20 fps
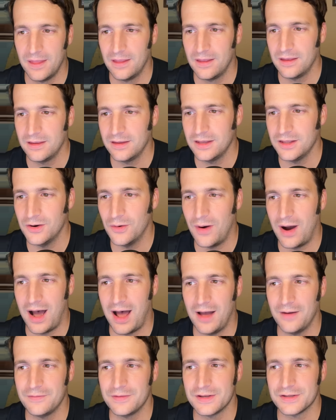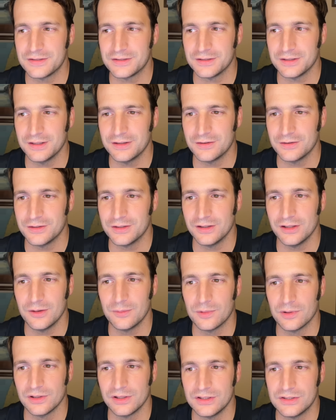you know, obviously they're
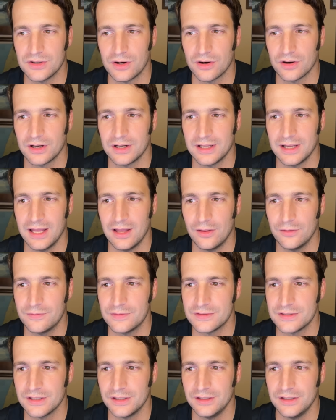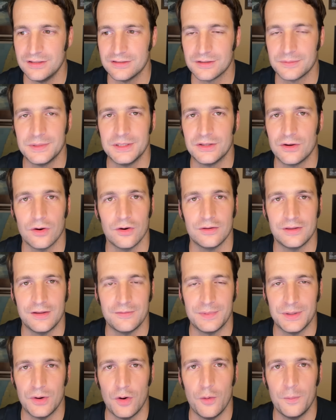deliberately targeting health facilities. I mean,
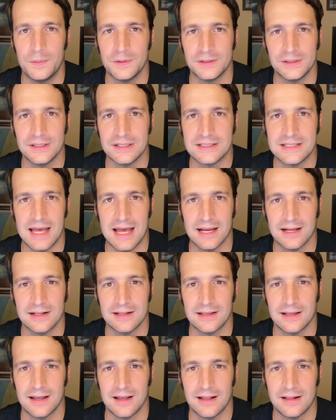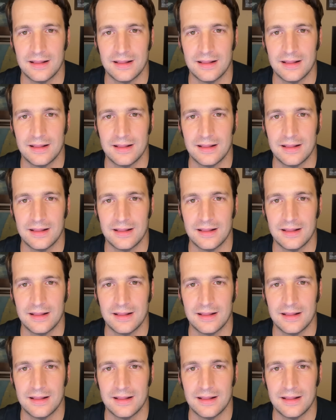they've openly attacked